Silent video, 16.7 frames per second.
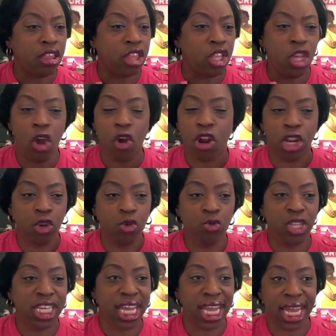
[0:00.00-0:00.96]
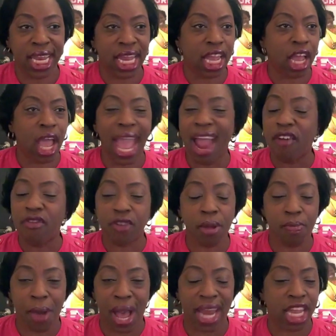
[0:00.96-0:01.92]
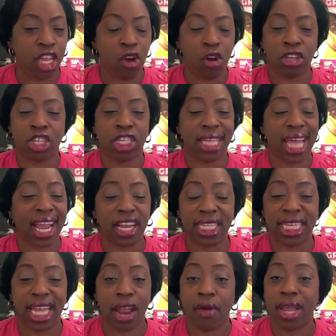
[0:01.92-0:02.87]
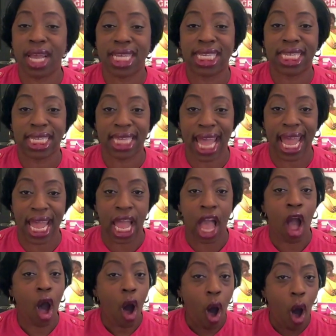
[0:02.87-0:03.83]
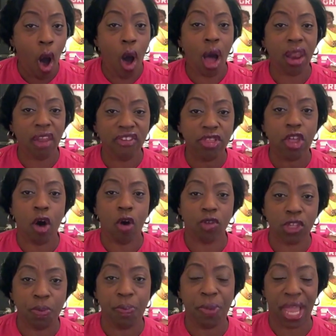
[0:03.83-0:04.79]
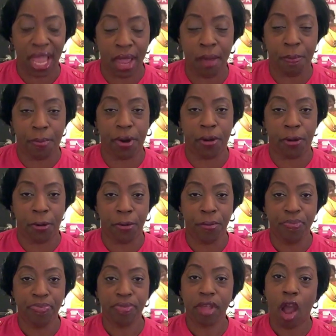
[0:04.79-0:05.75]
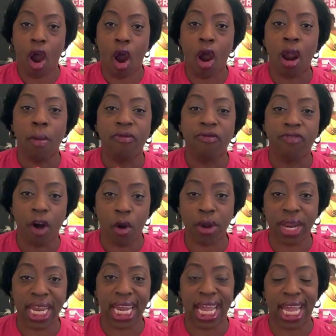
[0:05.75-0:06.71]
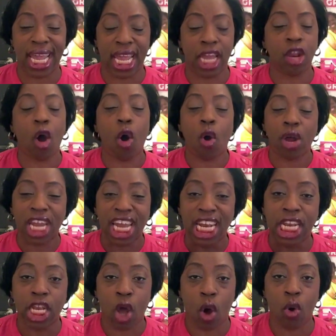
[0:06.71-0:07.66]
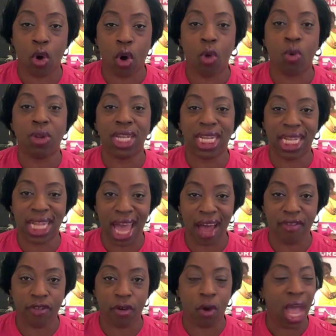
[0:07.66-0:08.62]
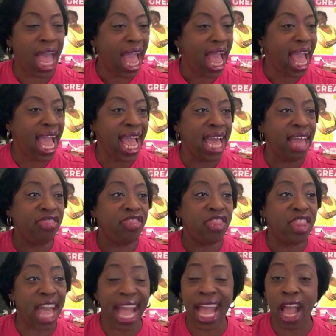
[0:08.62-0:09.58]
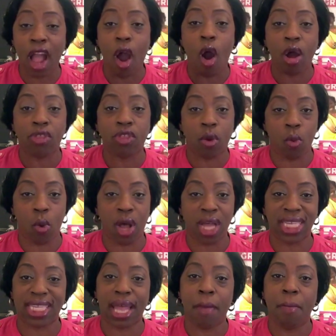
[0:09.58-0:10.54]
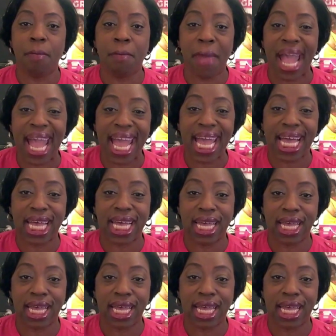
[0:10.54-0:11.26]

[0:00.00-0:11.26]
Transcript: your lieutenant, everybody, your secretary of state, all of those people are voted in on a local level. And they are the ones that make